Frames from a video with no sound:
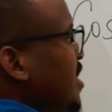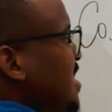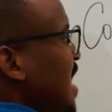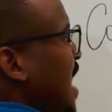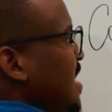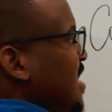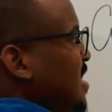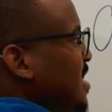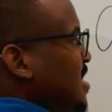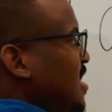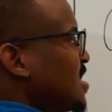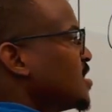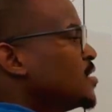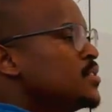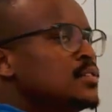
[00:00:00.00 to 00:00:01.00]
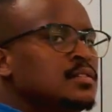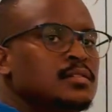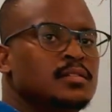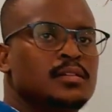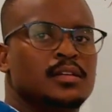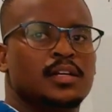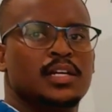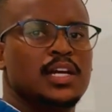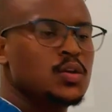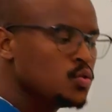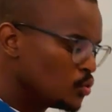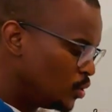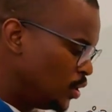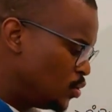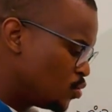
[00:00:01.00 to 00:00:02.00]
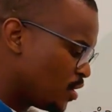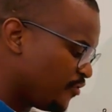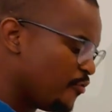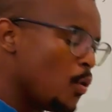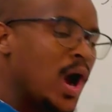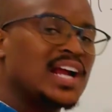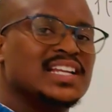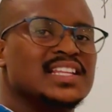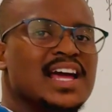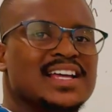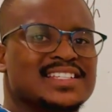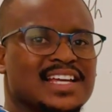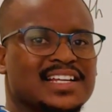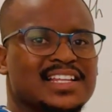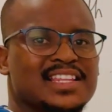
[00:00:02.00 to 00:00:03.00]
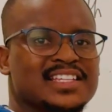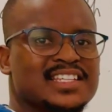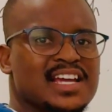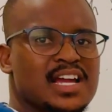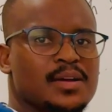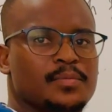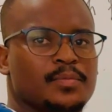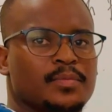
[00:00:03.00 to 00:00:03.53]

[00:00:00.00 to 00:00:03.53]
these identities. It would have worked exactly the same.